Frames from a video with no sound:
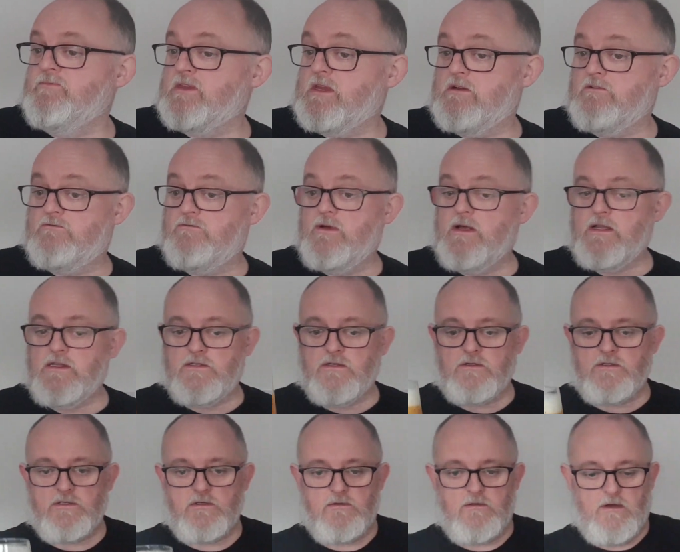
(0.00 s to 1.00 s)
It really
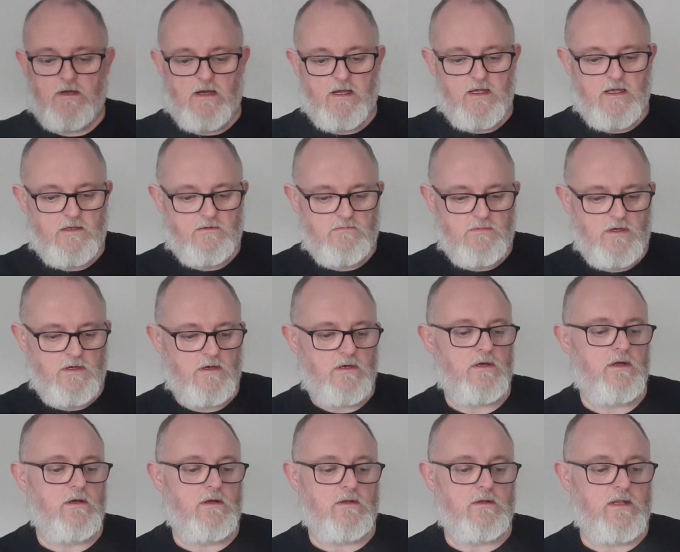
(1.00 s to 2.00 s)
does.
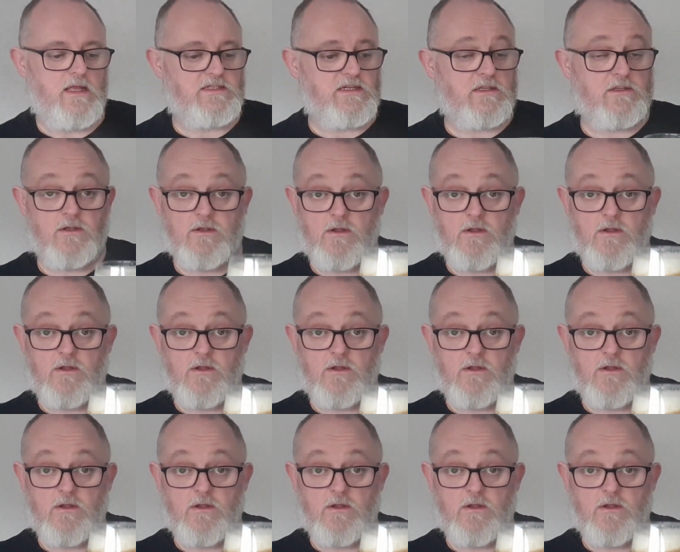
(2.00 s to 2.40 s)
Let's get the